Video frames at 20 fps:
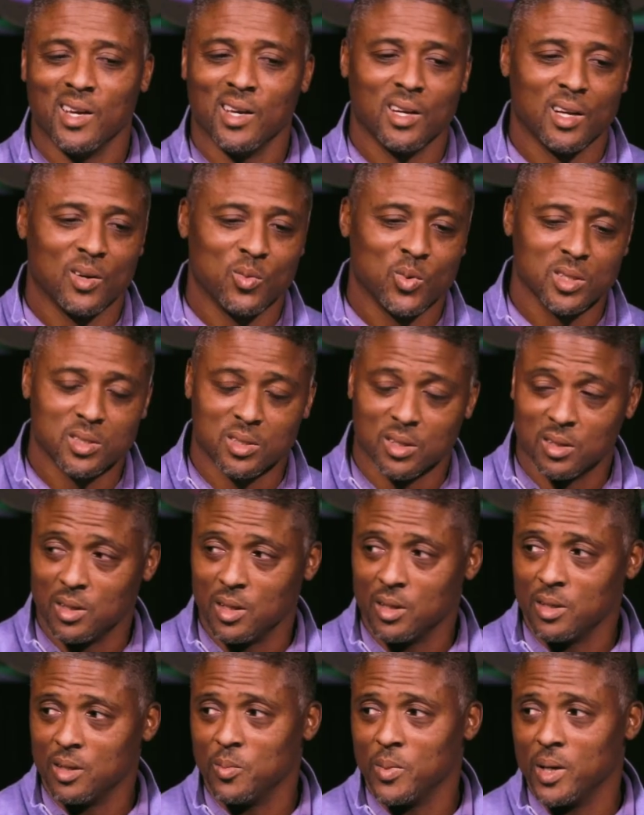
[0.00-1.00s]
And I wasn't
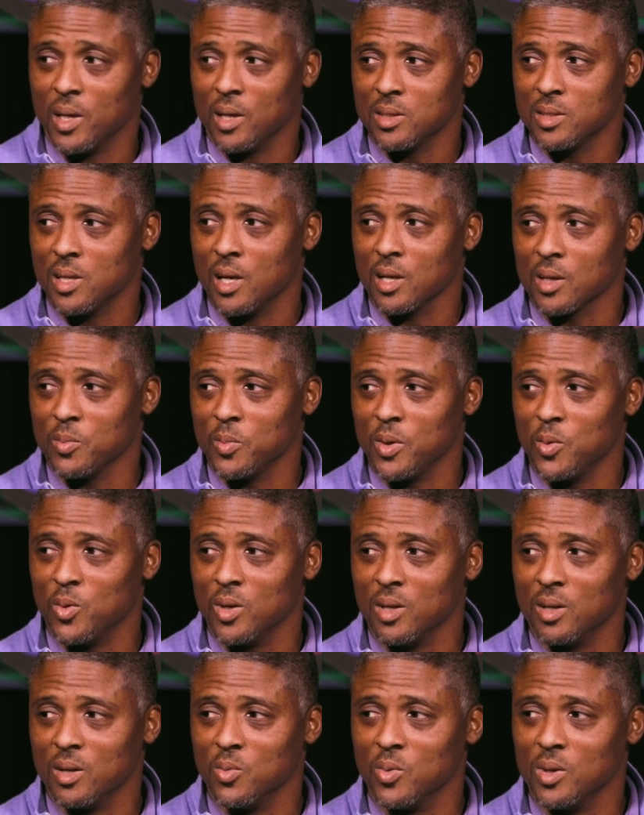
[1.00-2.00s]
going to let nobody tackle me
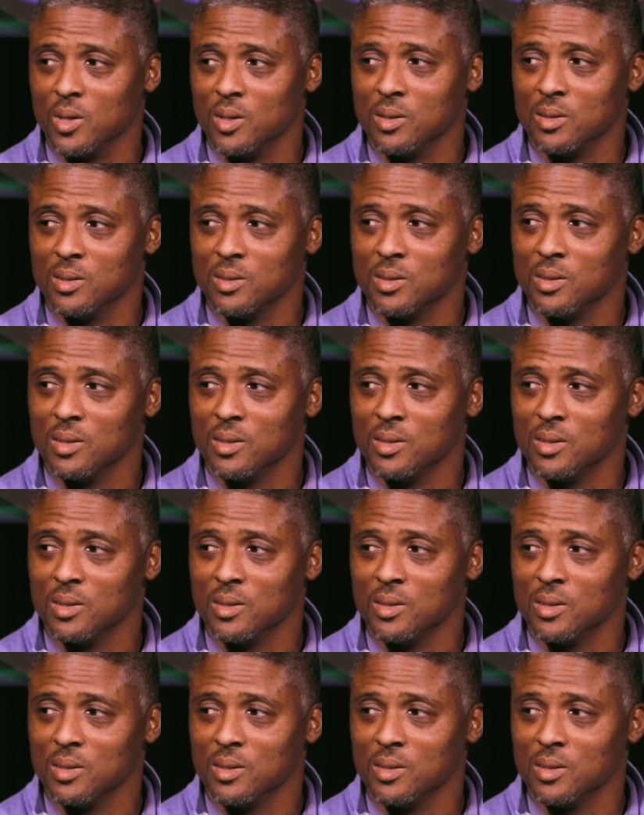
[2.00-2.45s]
one-on-one.